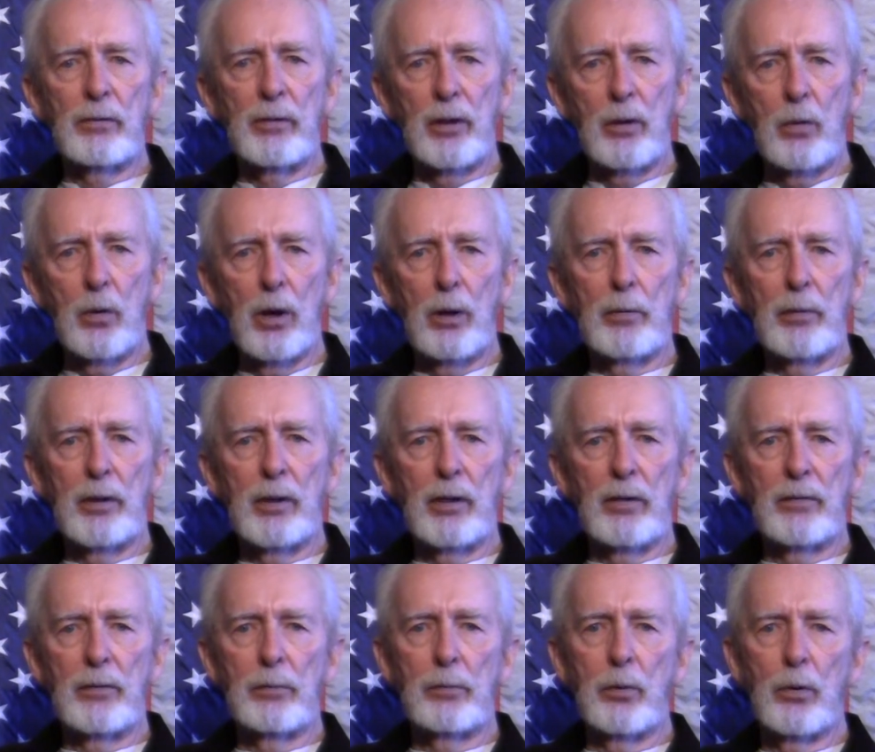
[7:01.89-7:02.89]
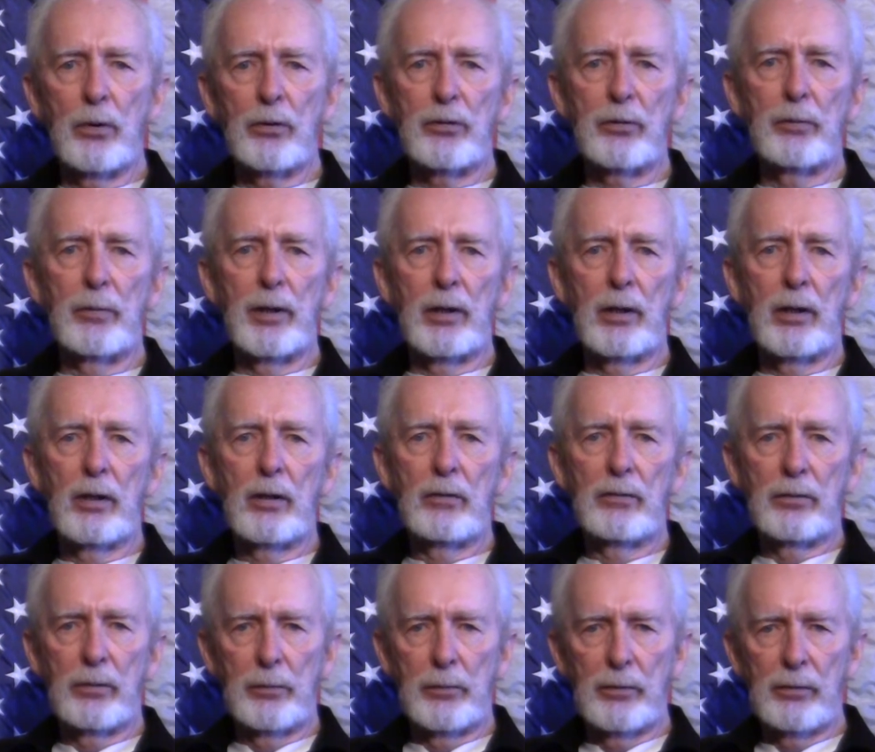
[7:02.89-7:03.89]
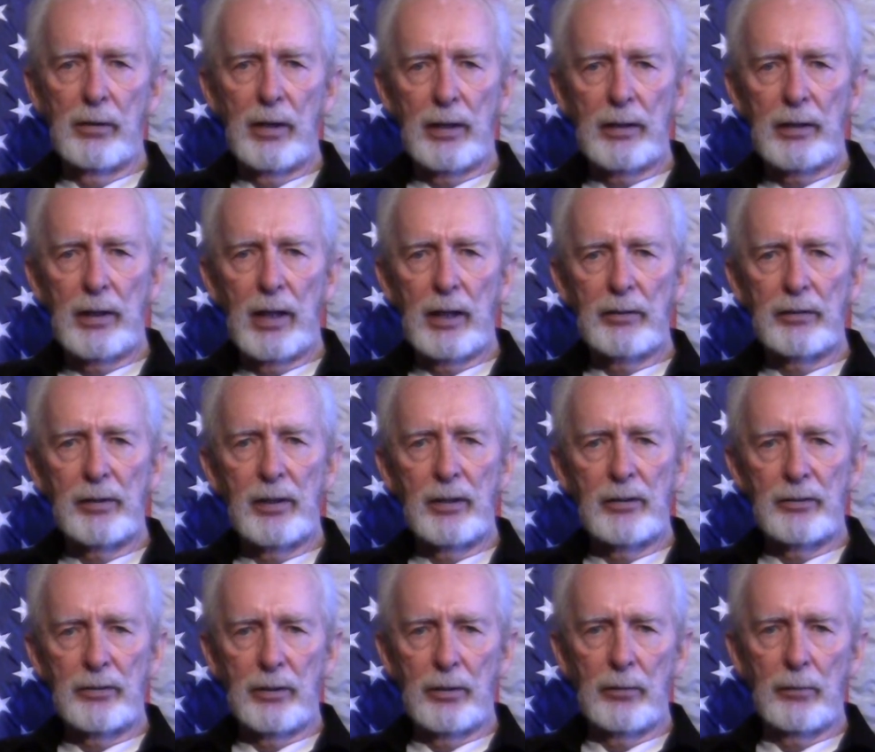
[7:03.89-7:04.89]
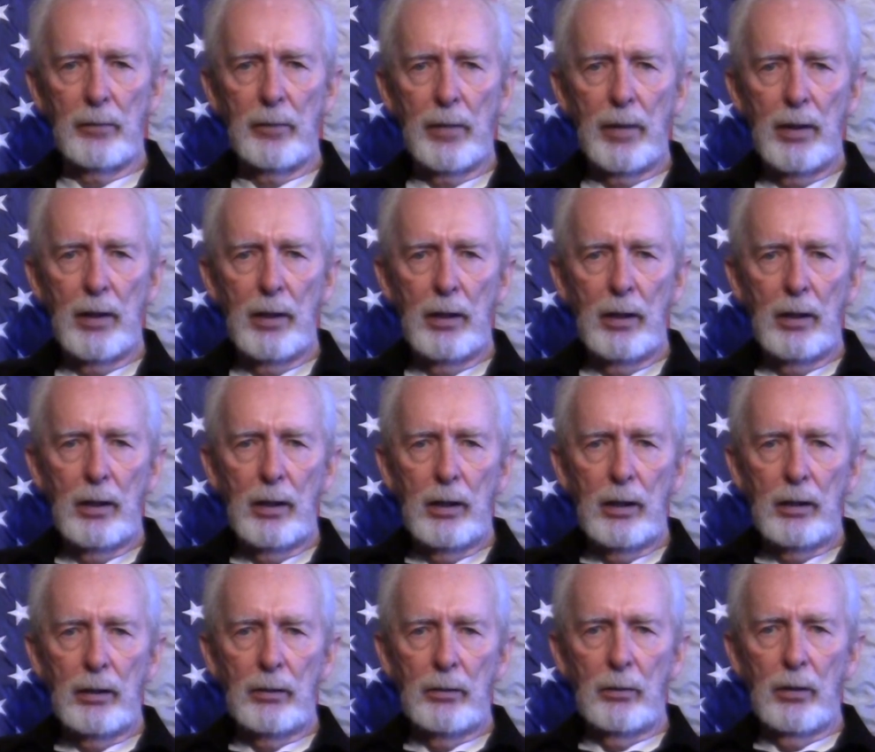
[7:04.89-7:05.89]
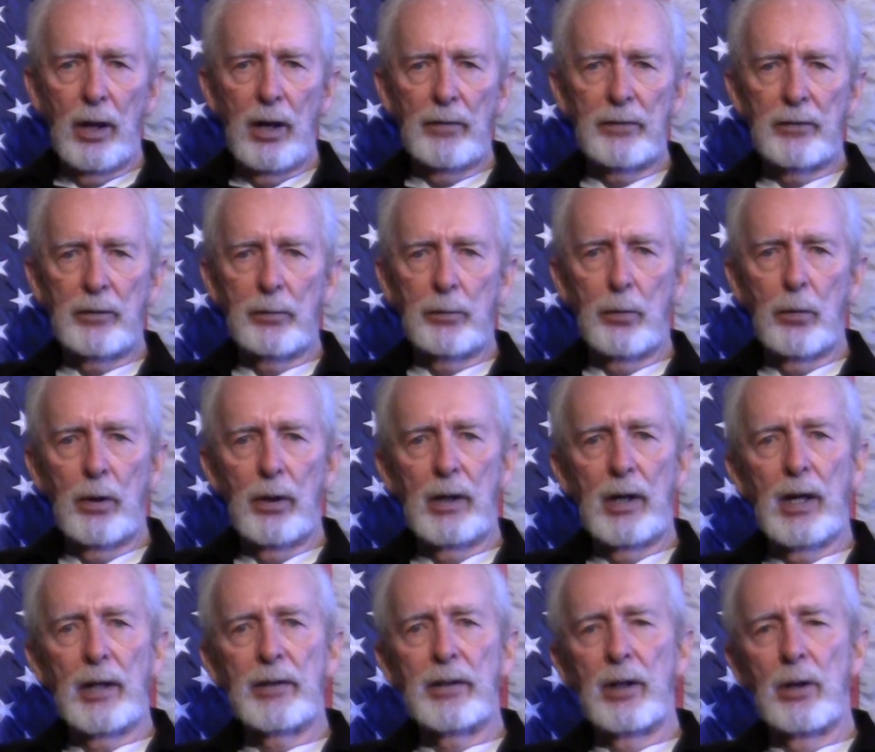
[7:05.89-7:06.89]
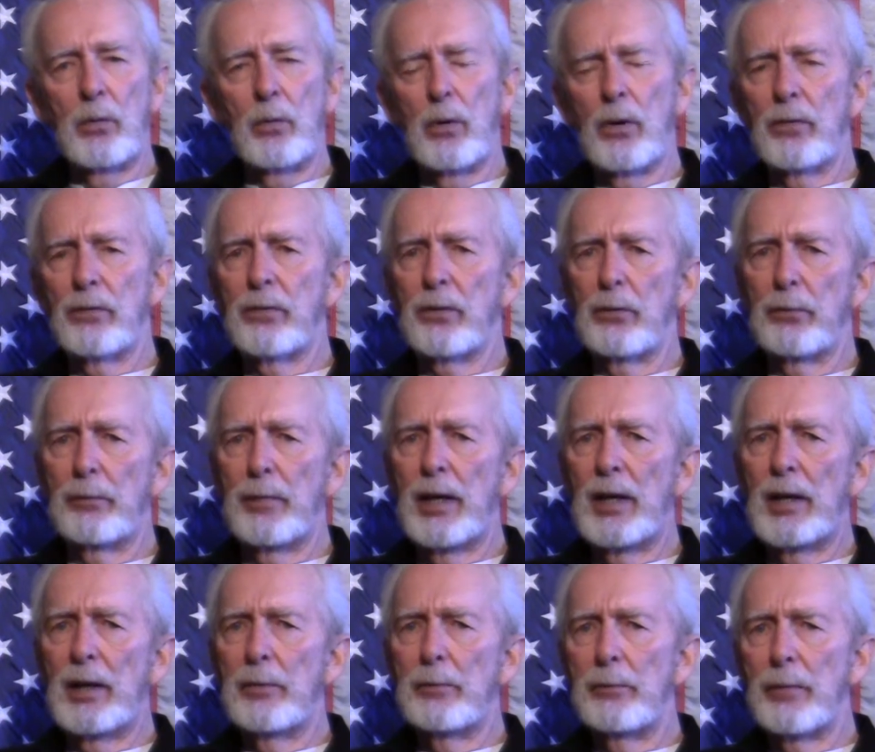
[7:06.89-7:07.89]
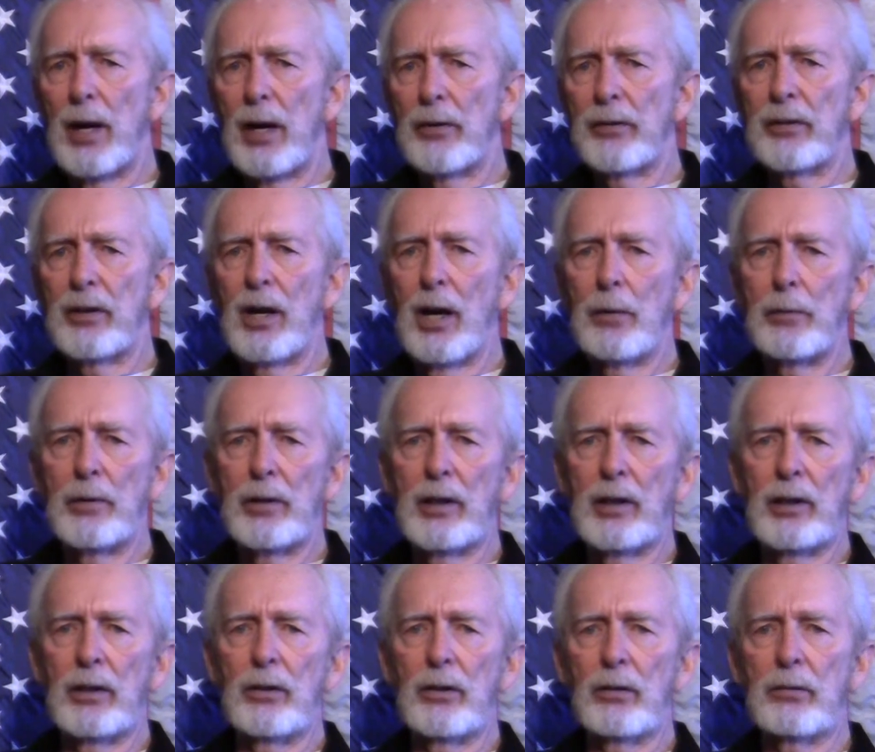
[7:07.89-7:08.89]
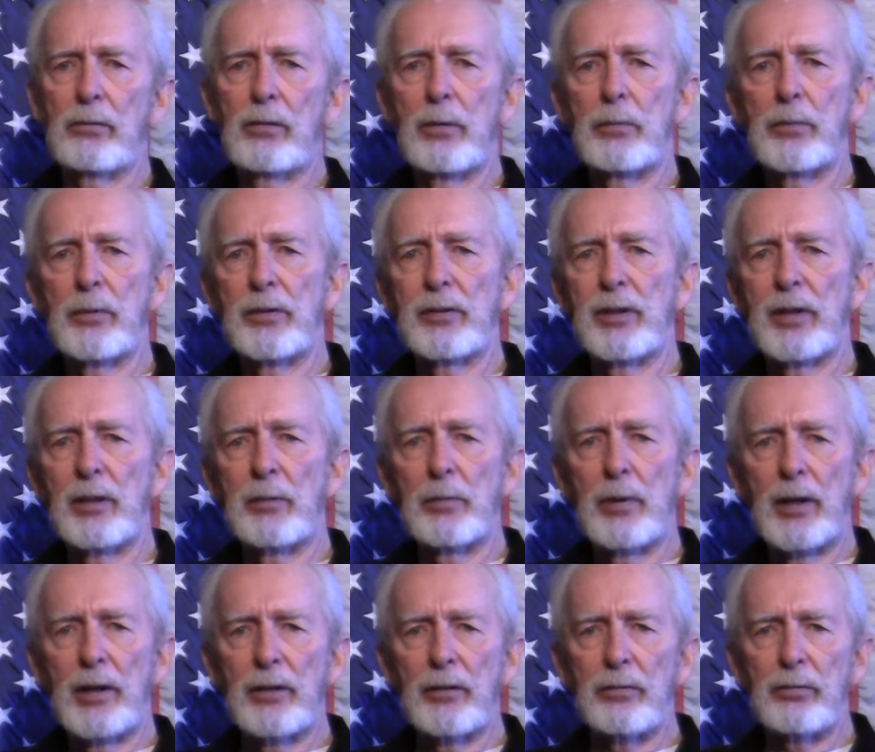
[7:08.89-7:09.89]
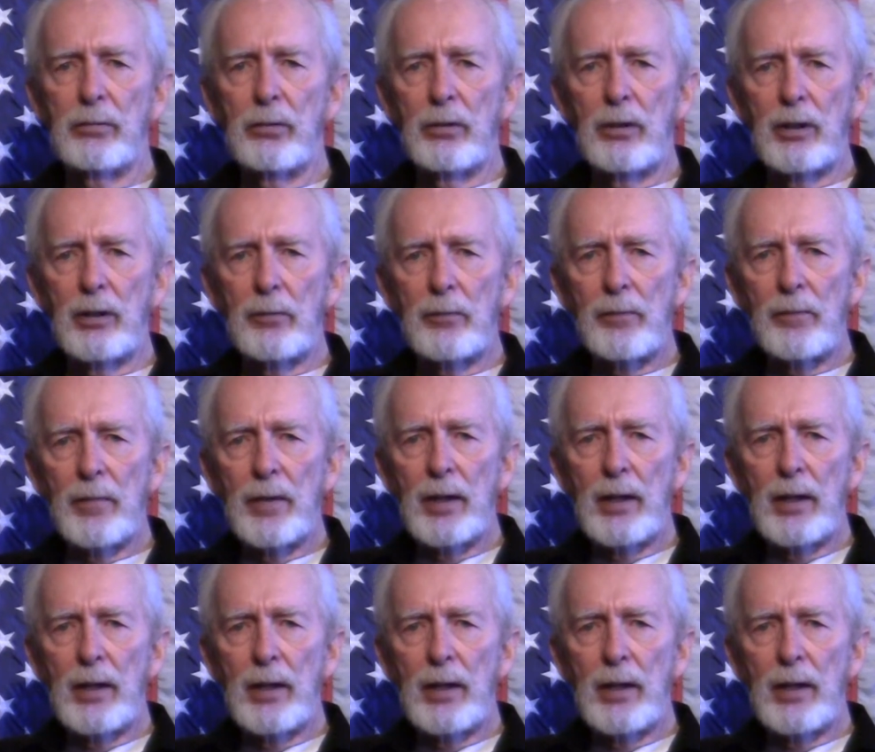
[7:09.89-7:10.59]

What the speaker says: the requirement of apportionment from direct taxation. Do I have to point out the award for mealy-mouthed gobbledygook represented by this ruling?